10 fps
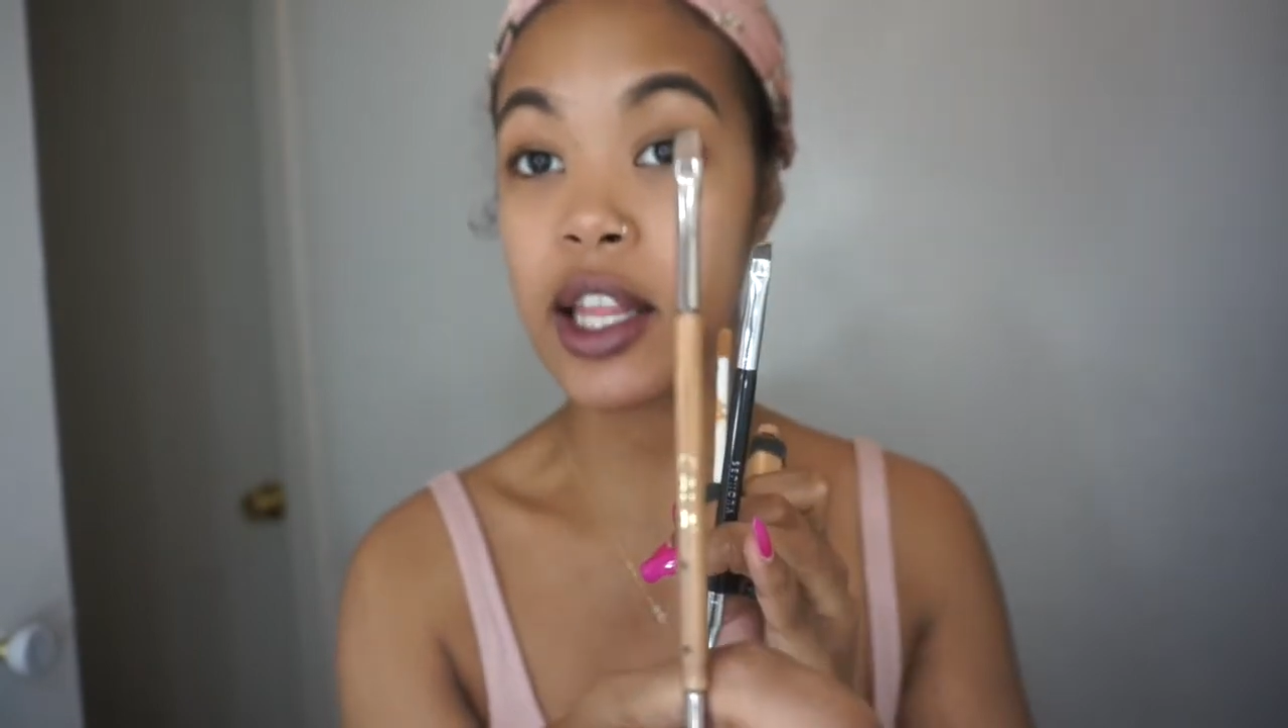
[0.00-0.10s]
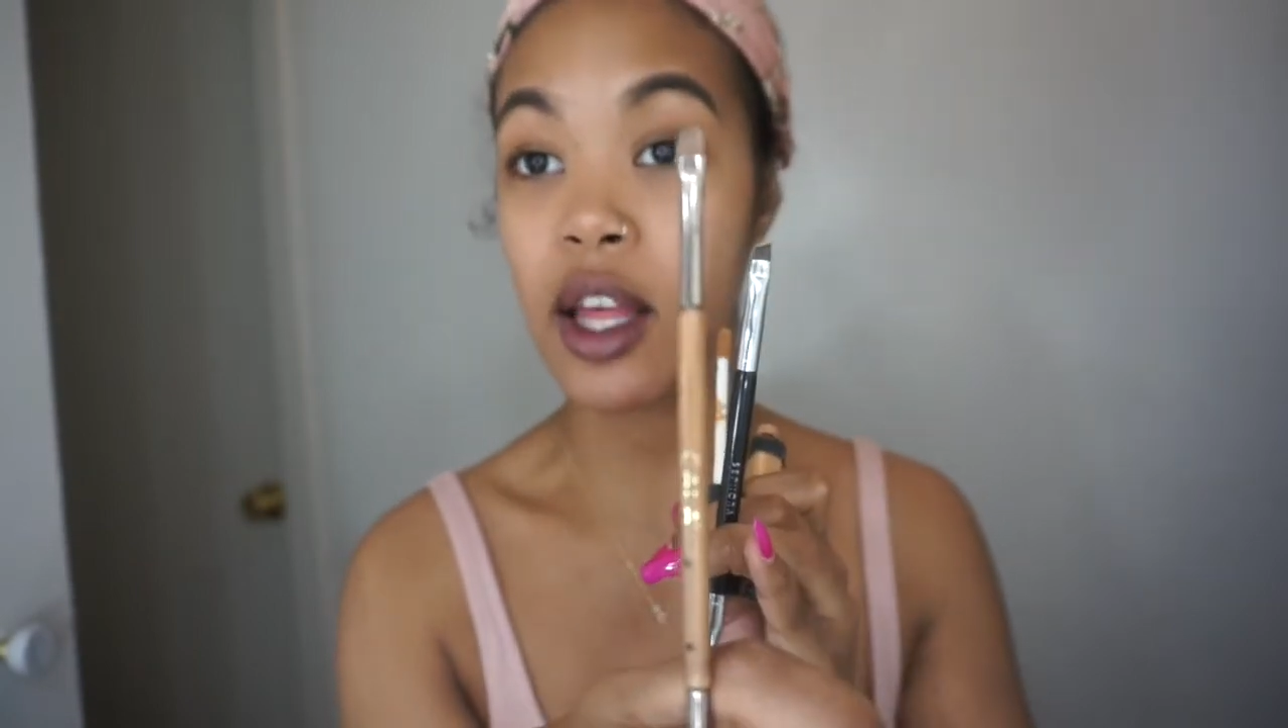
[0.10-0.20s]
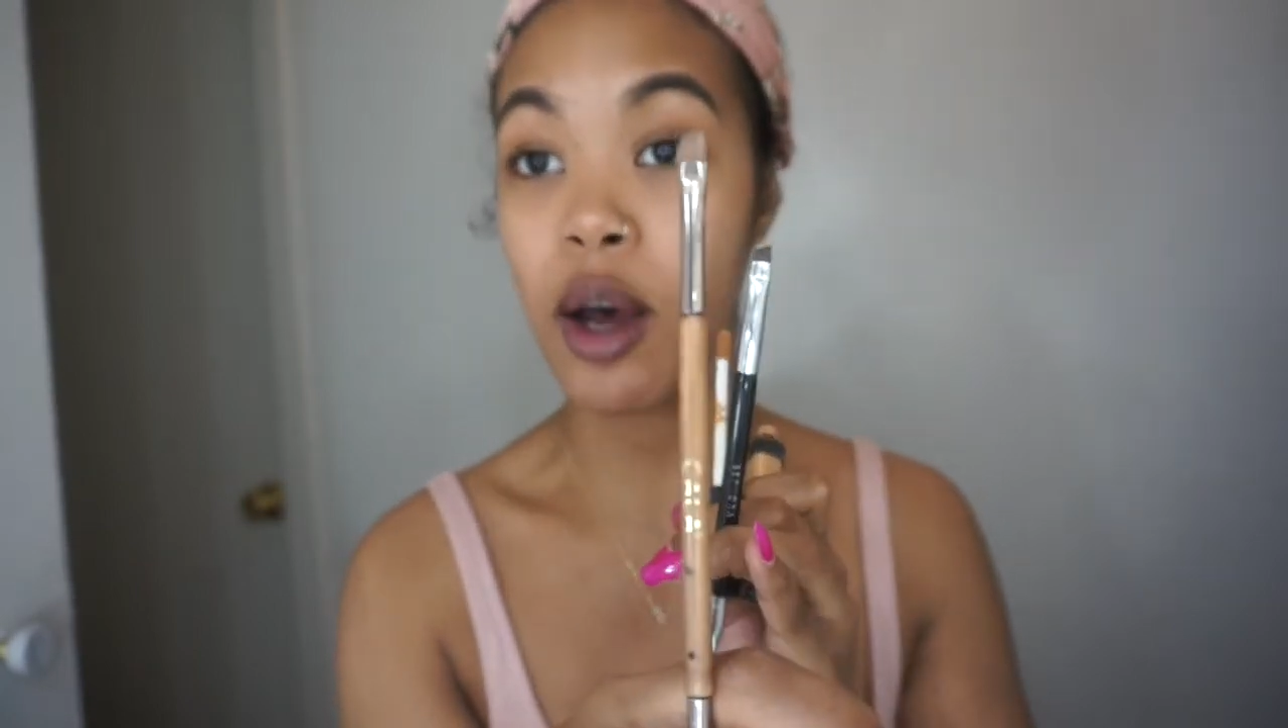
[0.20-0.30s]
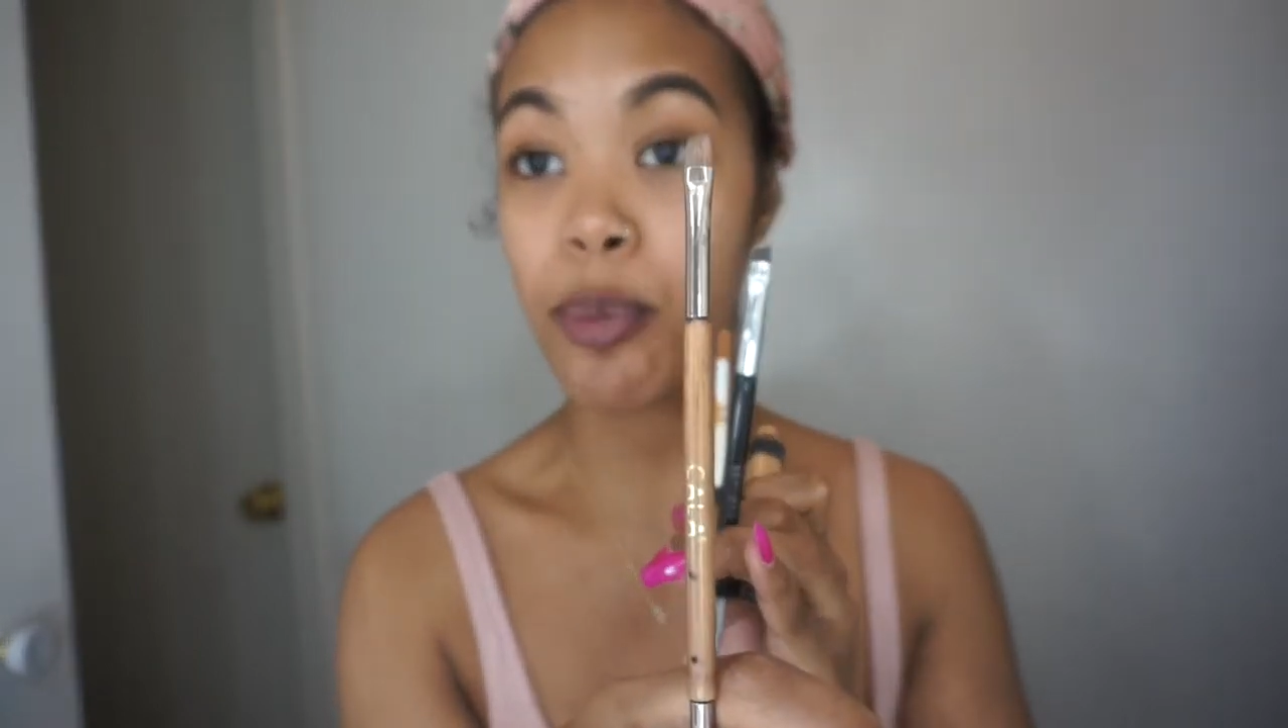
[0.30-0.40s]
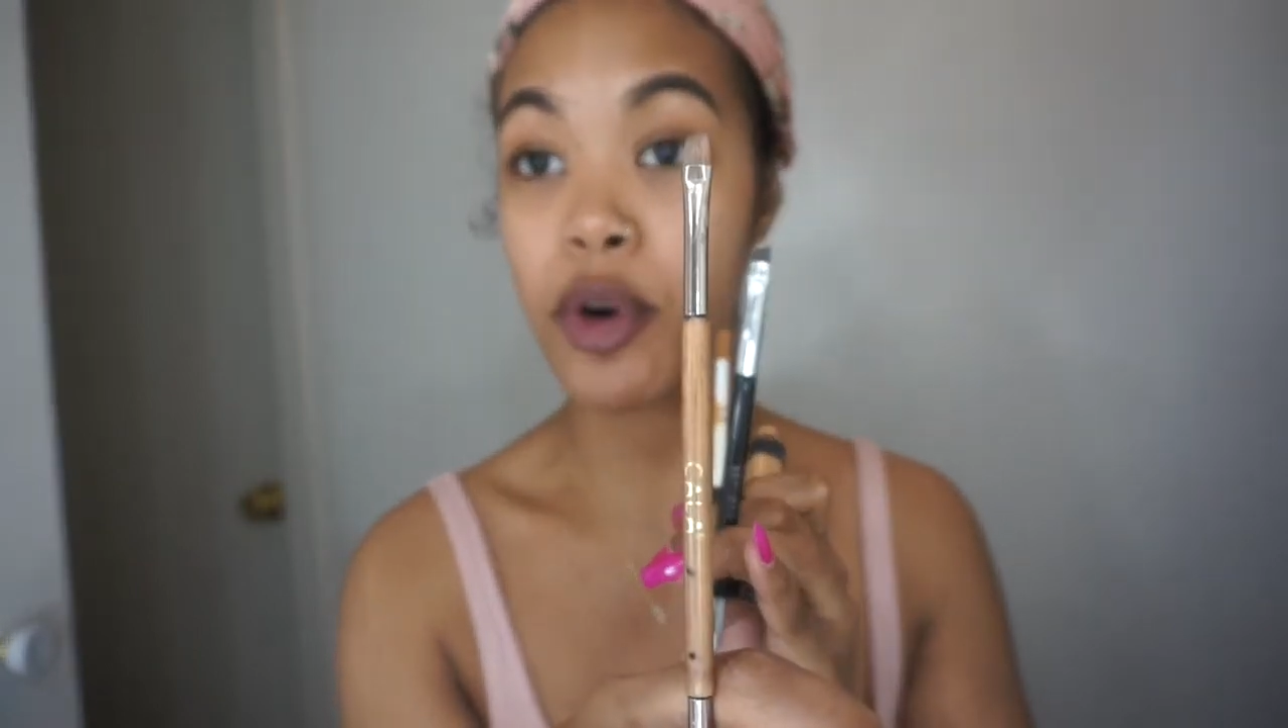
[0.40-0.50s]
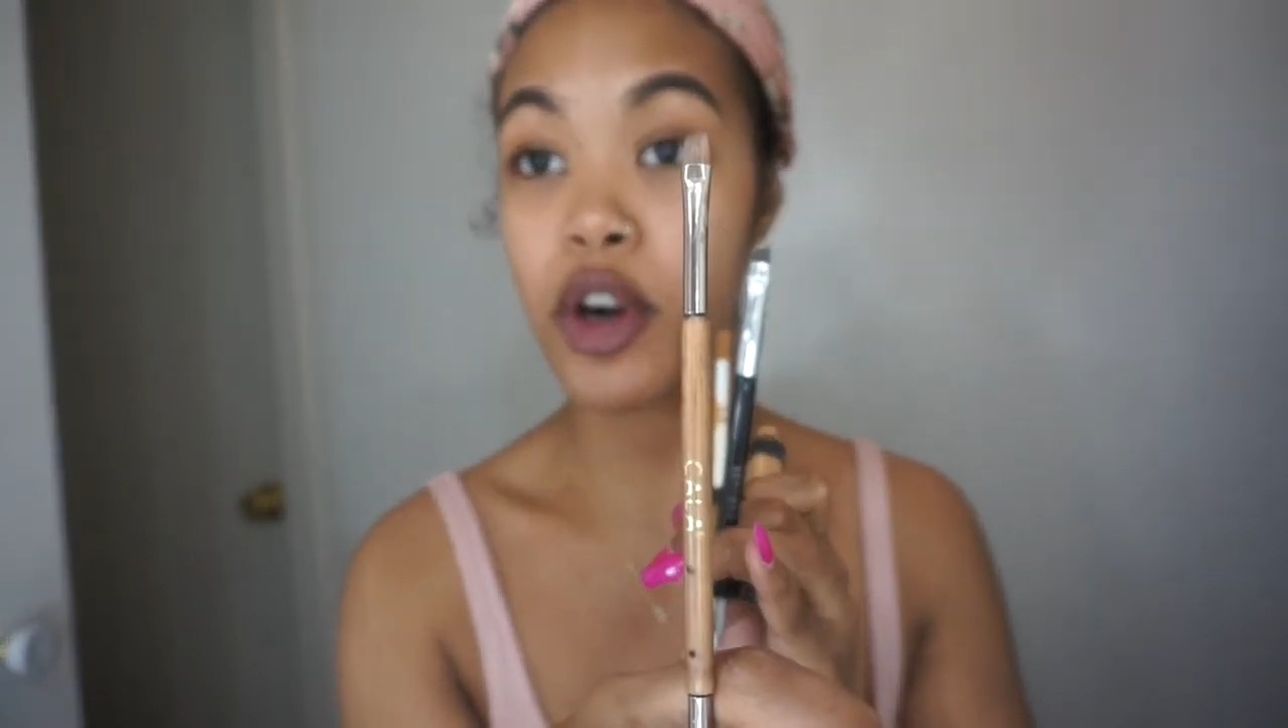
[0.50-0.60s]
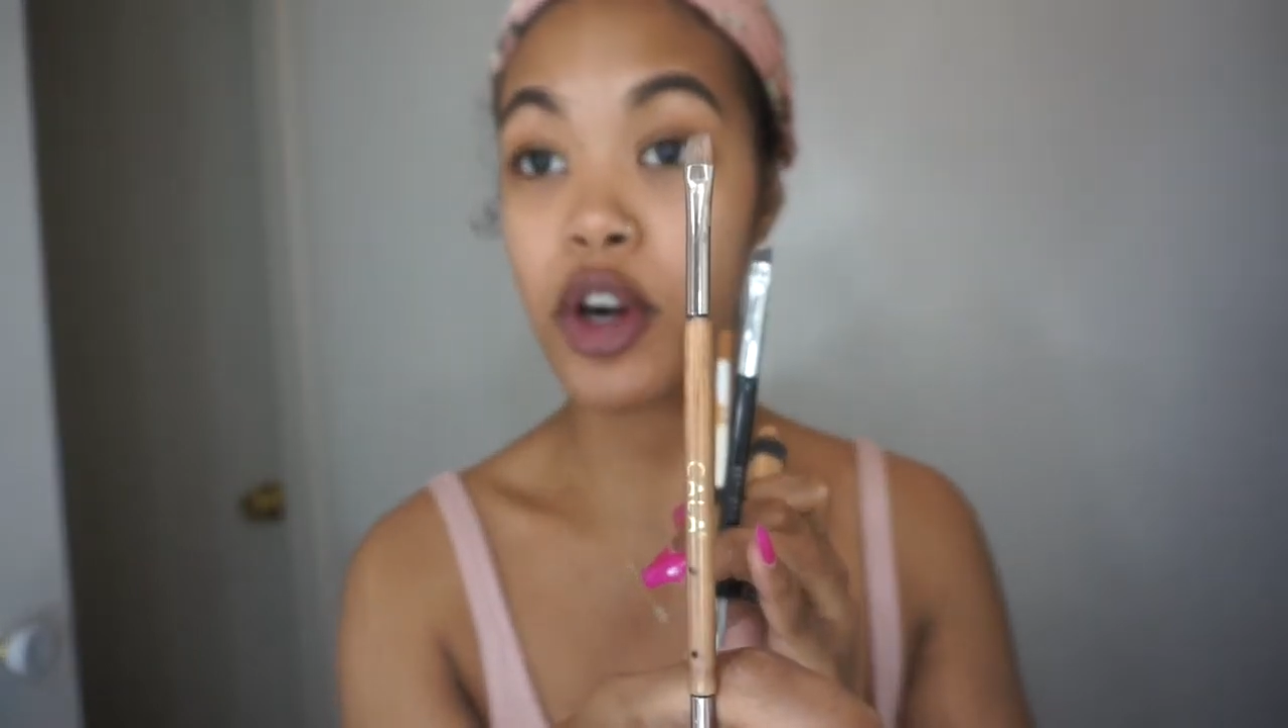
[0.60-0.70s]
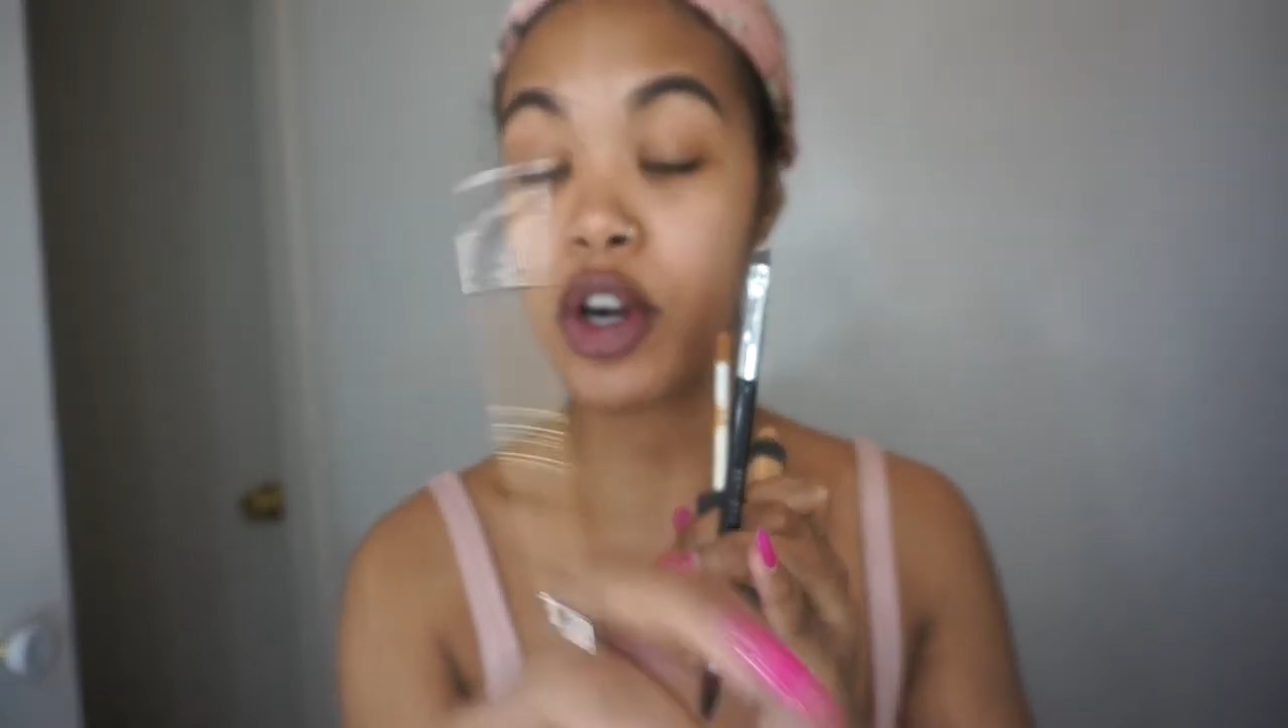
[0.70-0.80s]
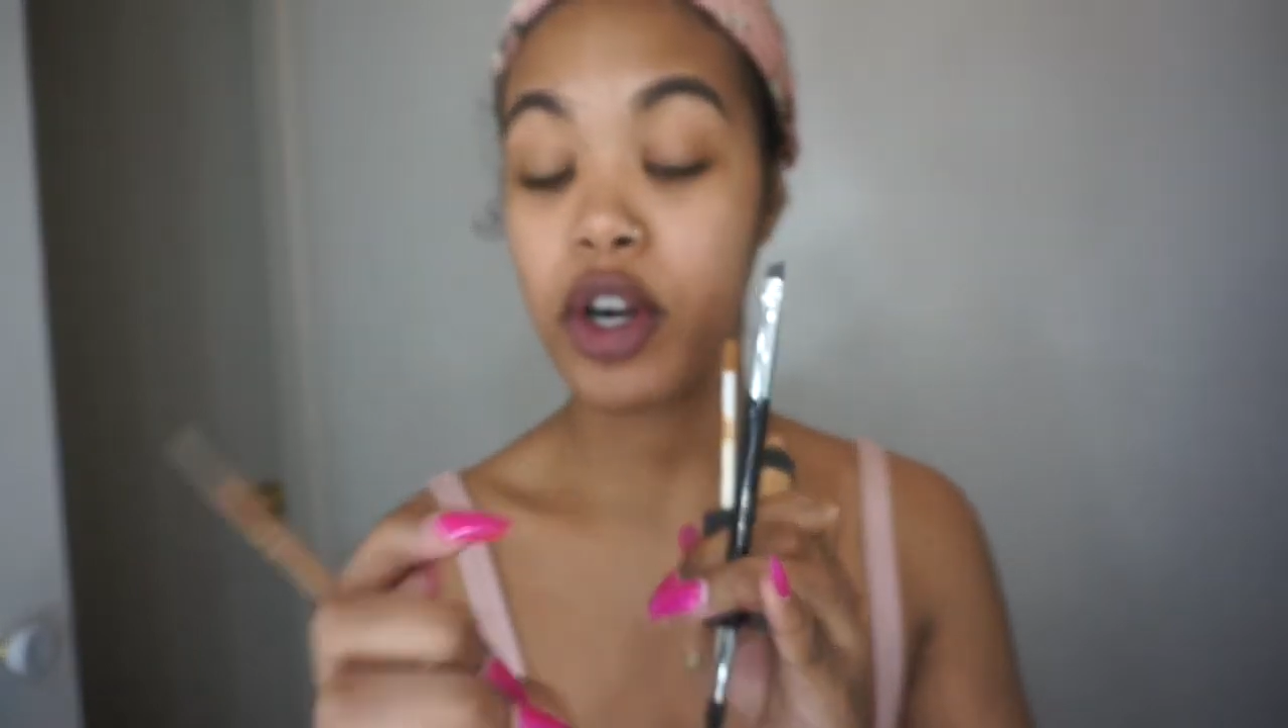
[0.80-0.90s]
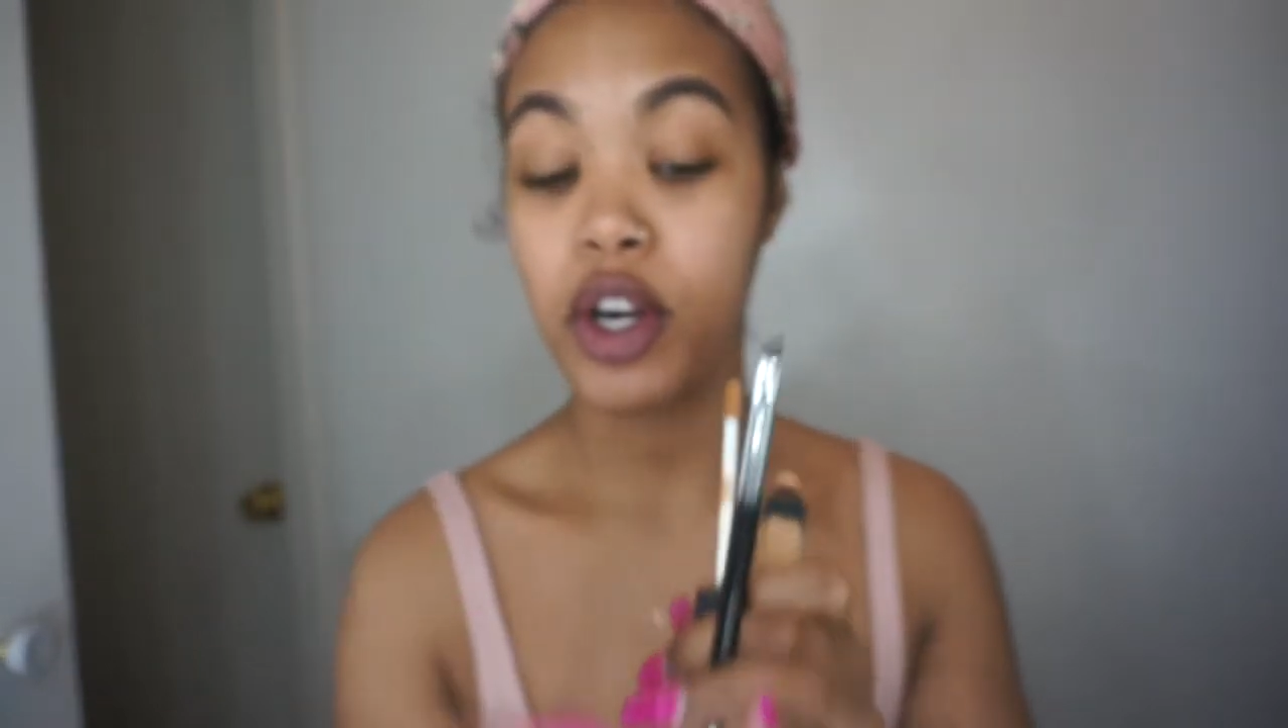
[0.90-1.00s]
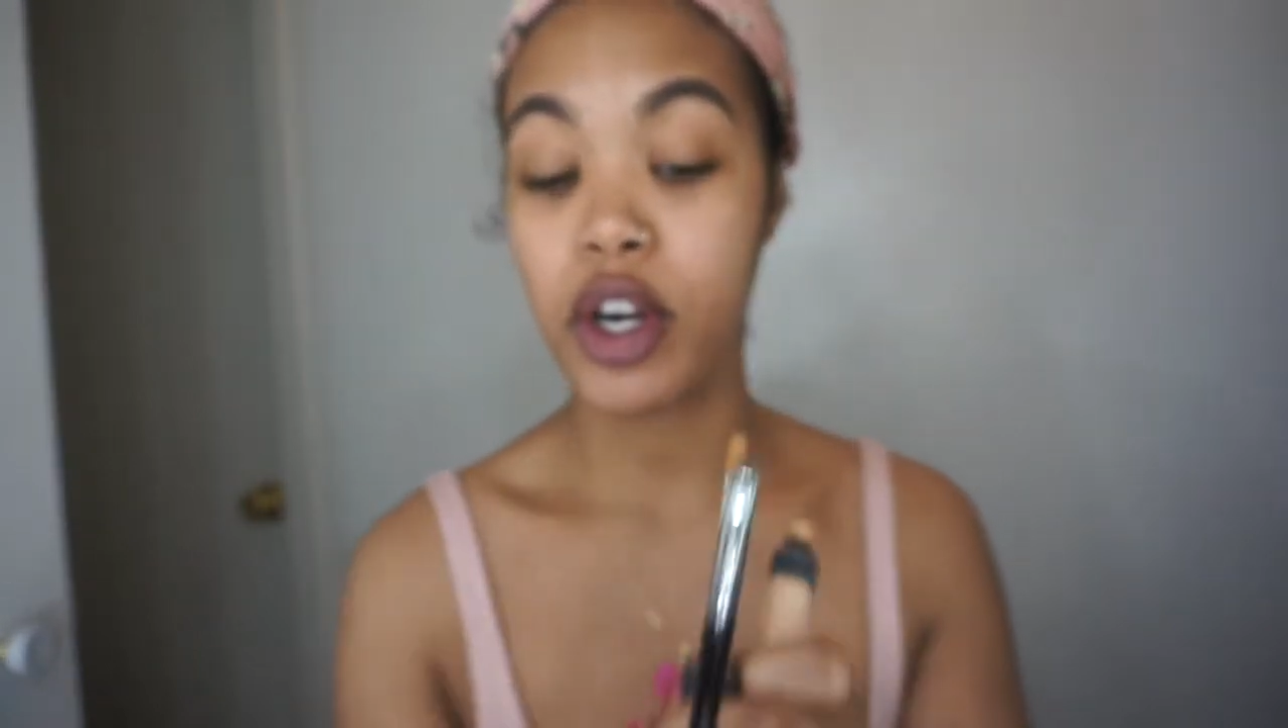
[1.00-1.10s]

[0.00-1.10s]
in the upper